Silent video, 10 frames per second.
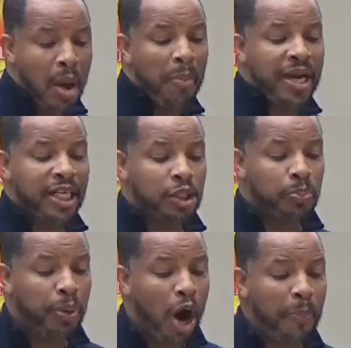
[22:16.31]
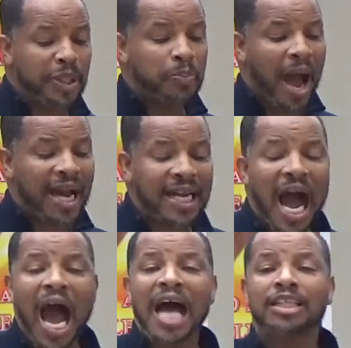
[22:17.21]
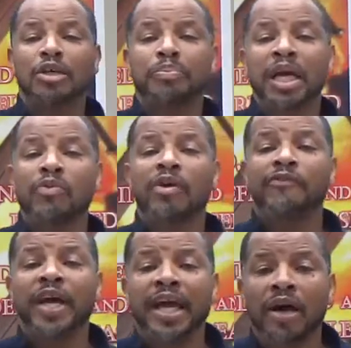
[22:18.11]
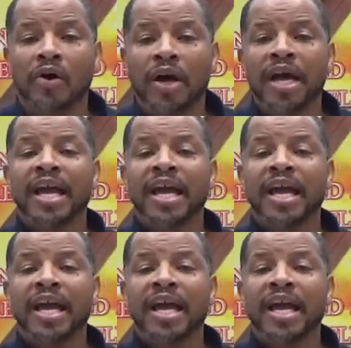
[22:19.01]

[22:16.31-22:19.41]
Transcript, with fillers: but it's purposed by God to be revealed.